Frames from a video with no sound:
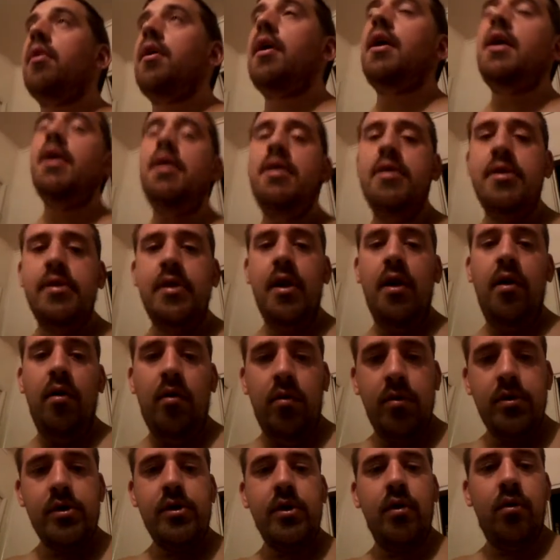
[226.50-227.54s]
Enzo
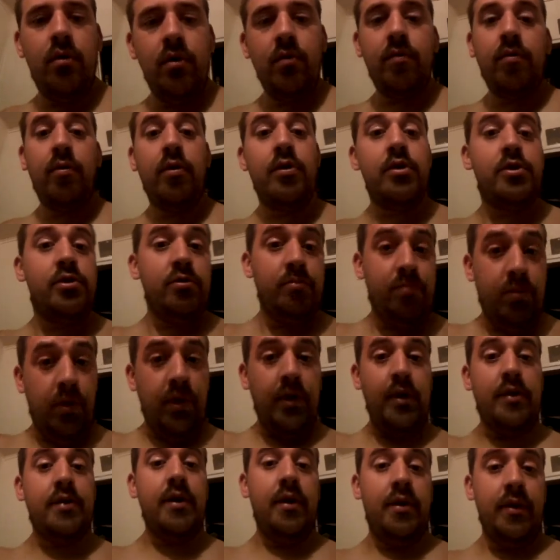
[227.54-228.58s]
was going for a
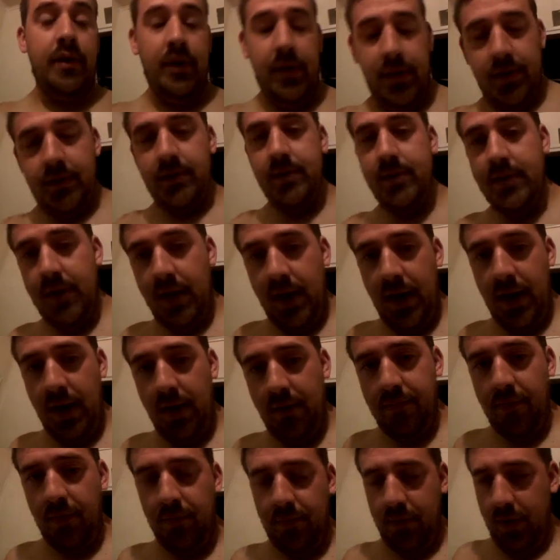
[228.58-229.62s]
suplex on the
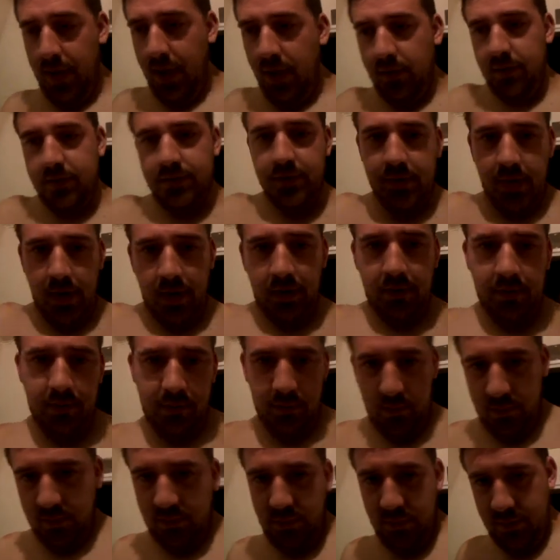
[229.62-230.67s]
inside, from the outside
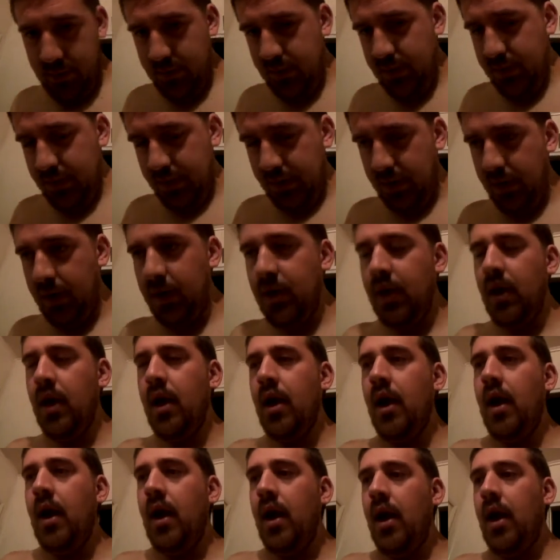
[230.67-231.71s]
in,
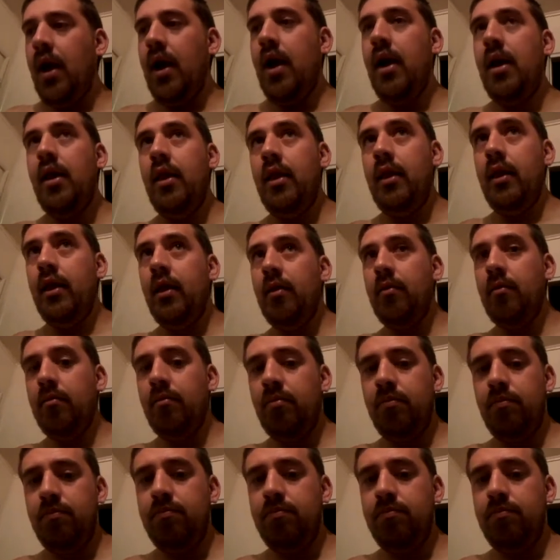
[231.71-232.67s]
and then